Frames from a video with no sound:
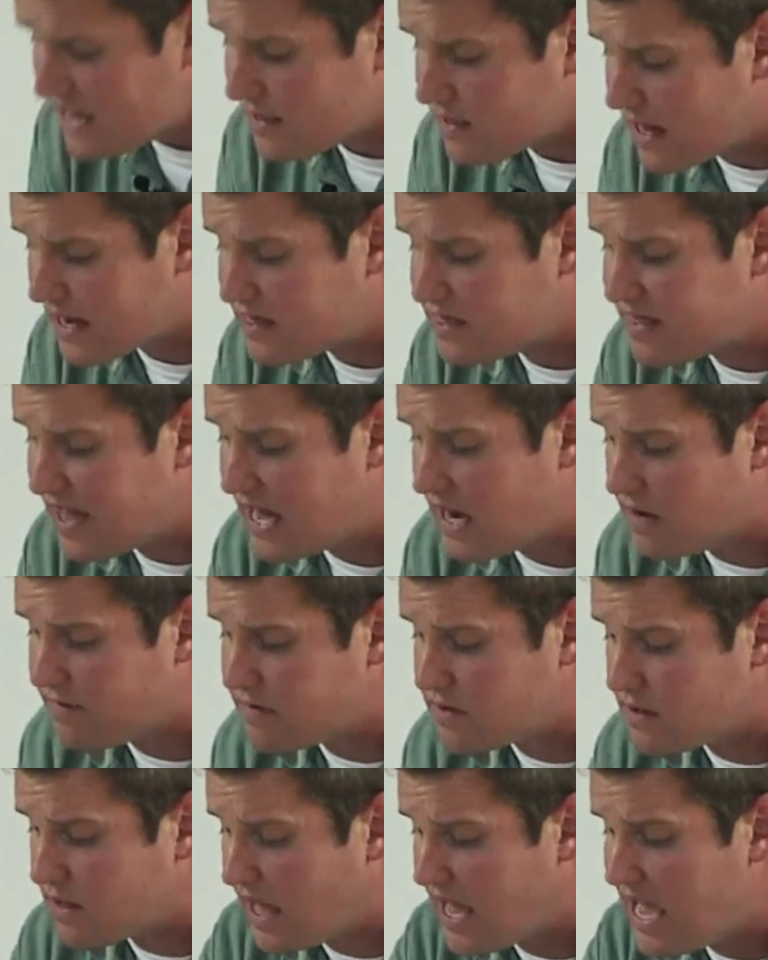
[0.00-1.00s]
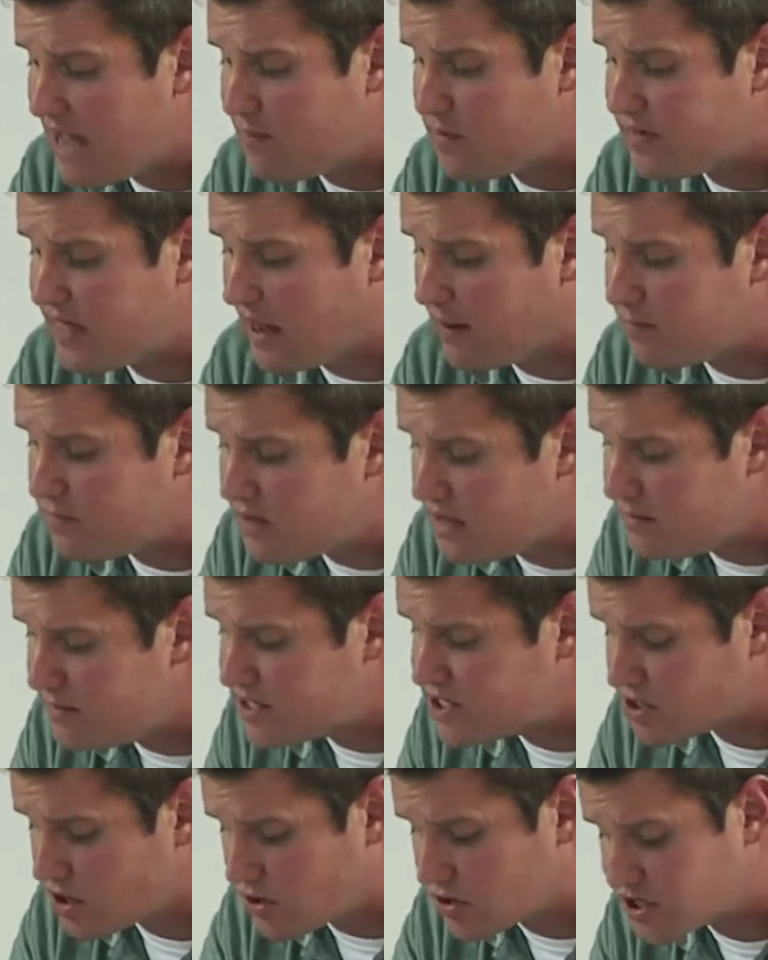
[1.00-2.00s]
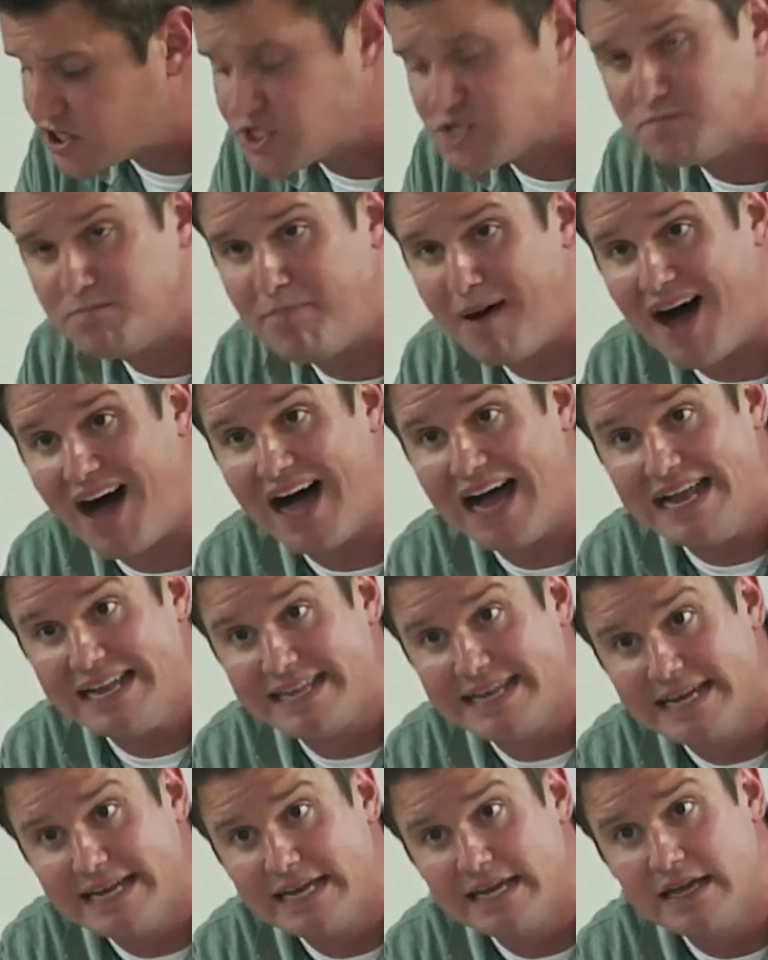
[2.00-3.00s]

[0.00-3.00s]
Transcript: like that of a lamb without blemish or spot.